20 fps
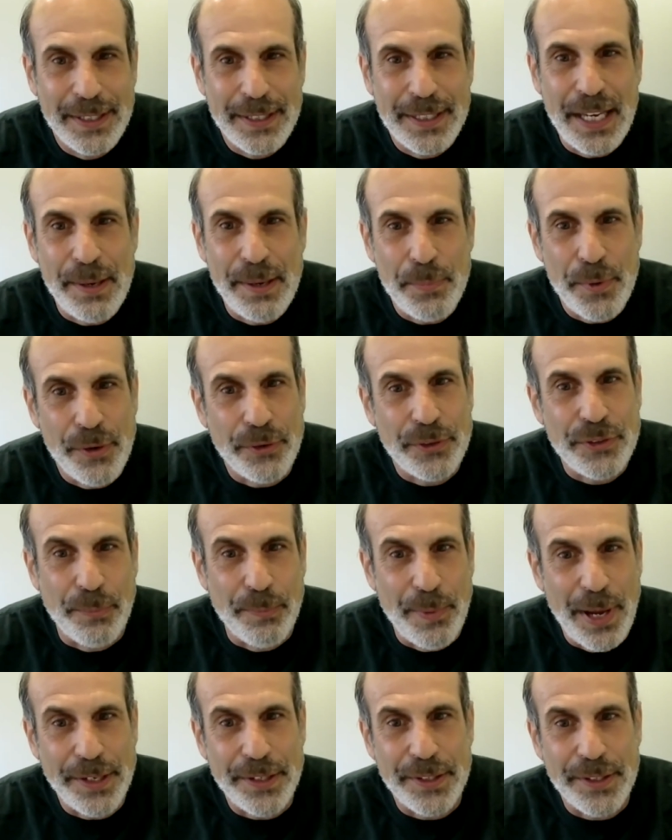keep you
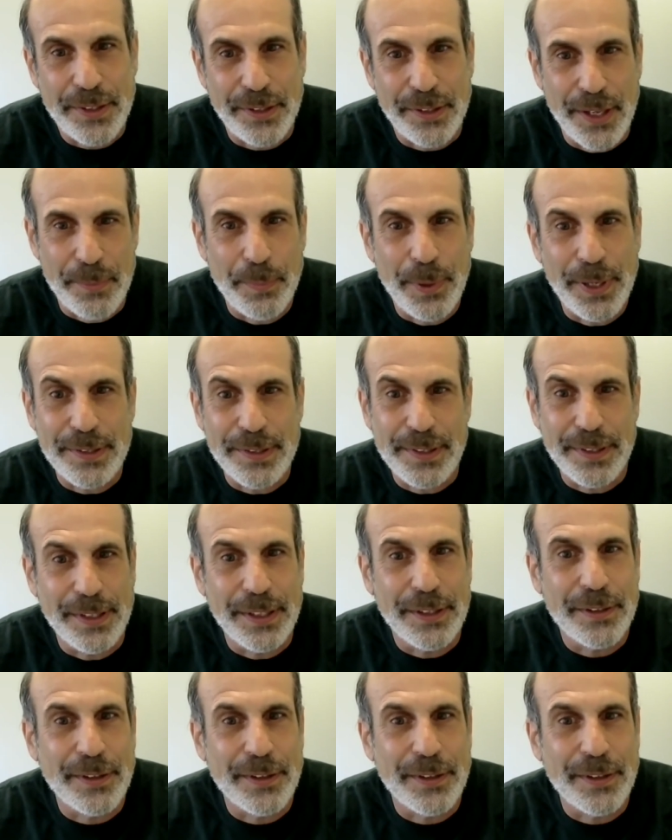tremendously busy.